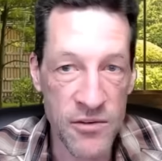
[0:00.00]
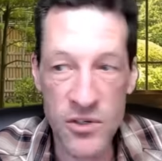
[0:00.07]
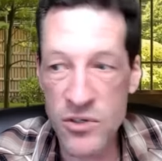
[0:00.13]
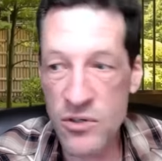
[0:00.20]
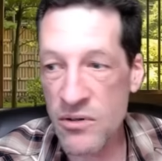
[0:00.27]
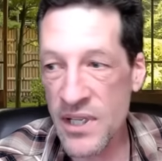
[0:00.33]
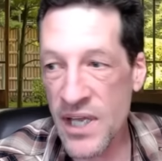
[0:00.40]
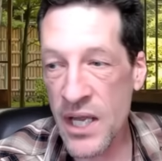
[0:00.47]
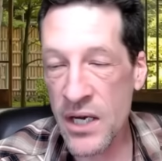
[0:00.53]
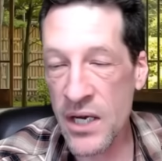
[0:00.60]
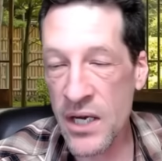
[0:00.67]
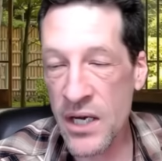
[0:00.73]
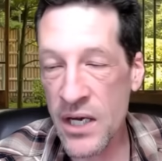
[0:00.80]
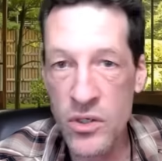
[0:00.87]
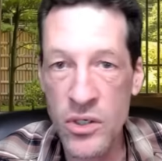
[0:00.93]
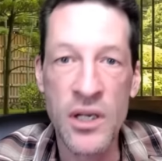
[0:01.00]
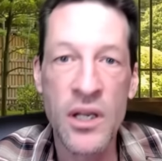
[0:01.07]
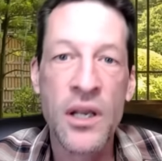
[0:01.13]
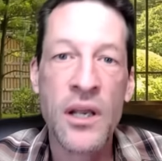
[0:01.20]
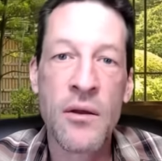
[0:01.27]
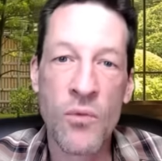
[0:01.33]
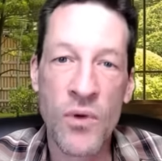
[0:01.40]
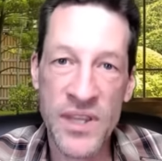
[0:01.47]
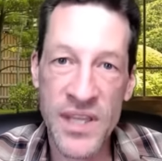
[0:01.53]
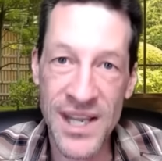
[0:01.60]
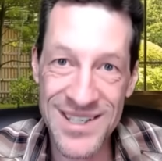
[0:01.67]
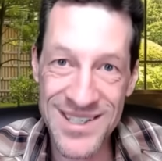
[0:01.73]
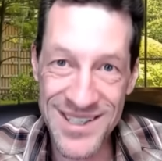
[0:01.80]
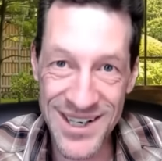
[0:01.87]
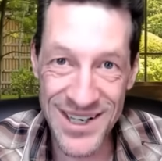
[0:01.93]
you do that, you're good what
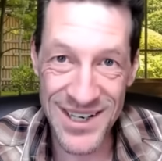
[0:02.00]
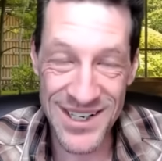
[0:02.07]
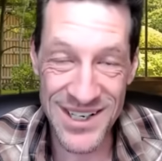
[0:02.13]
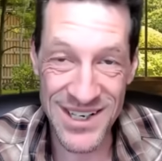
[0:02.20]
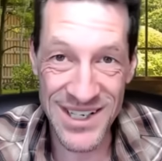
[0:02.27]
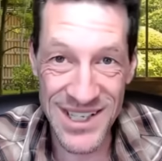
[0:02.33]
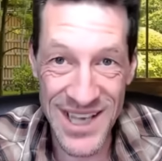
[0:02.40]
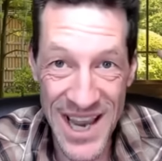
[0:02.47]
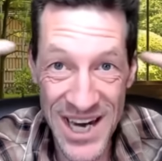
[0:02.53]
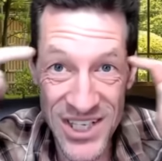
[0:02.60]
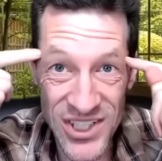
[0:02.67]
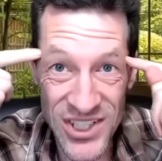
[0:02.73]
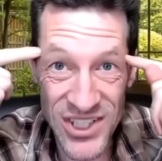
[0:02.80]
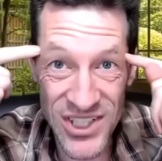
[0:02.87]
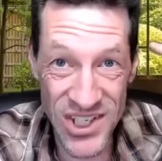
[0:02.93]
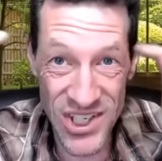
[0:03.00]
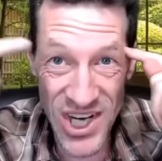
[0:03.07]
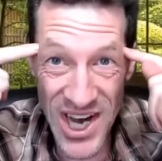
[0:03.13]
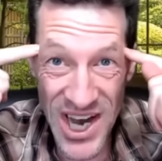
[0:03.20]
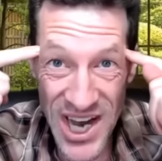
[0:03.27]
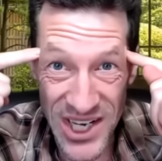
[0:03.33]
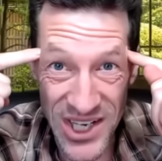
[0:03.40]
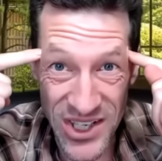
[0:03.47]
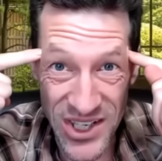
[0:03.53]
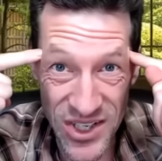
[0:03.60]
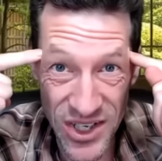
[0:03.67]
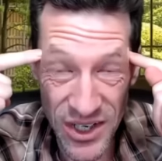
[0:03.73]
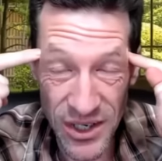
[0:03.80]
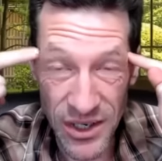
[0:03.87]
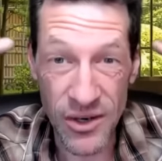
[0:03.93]
that's done is, it has actually changed
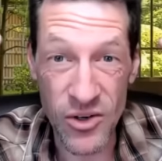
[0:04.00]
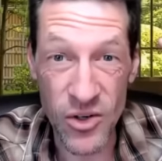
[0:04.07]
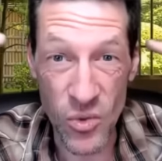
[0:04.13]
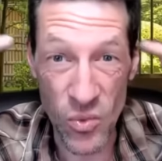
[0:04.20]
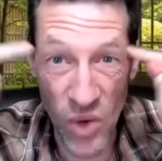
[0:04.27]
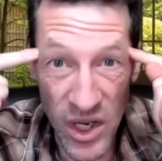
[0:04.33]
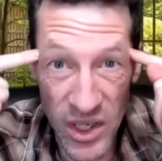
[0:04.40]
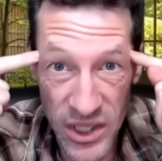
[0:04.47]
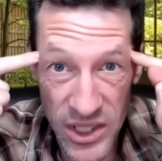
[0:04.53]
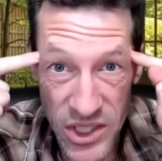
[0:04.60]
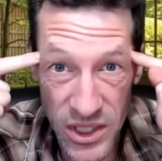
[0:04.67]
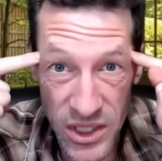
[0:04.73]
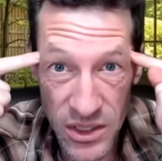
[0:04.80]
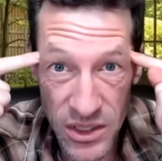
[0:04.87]
our neurology.